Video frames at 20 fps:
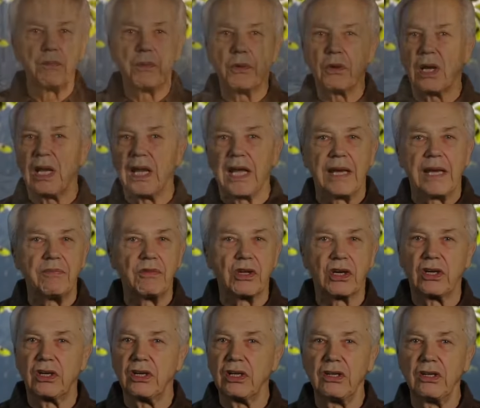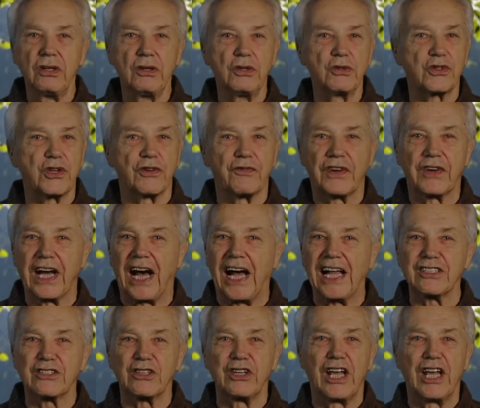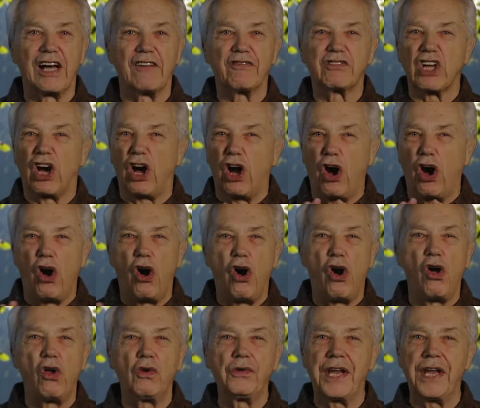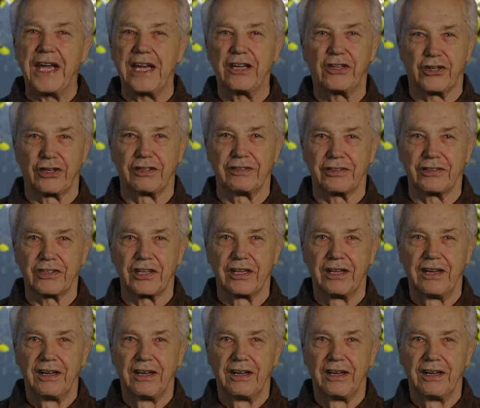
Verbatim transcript: proclaim the good news of God's love to all nations.